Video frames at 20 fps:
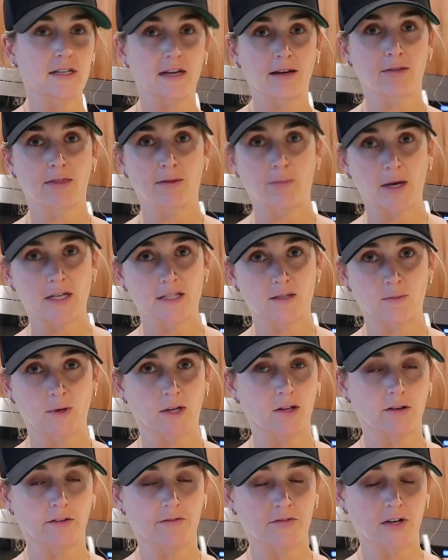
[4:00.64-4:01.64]
like the best
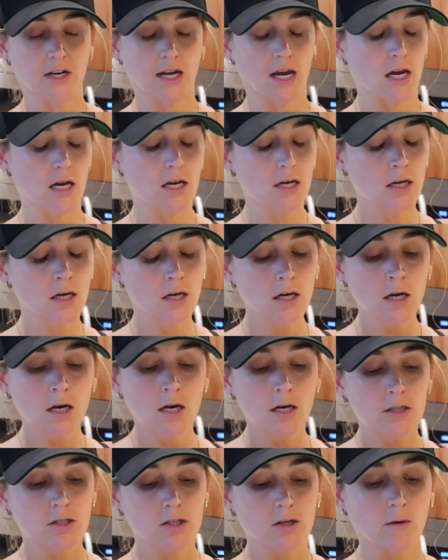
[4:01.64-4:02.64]
meal of the day.
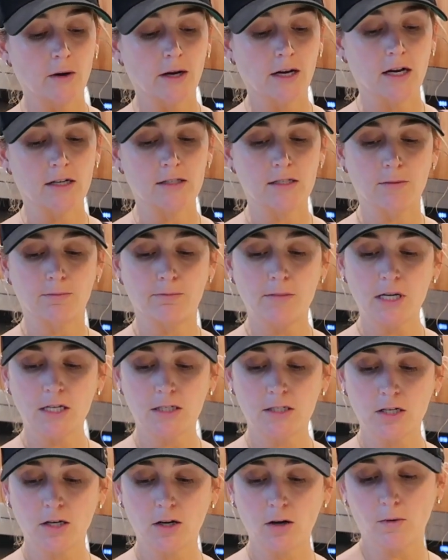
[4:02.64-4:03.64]
So I got some
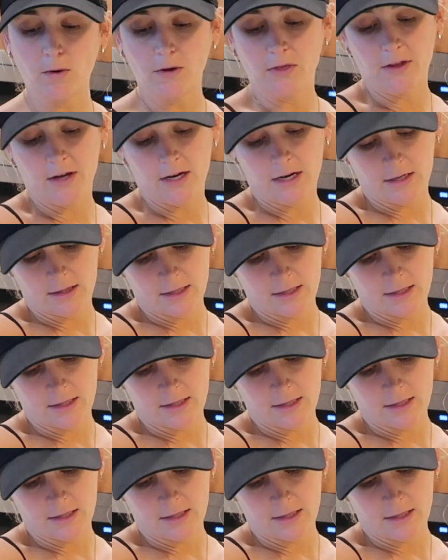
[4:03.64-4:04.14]
meat to go with it.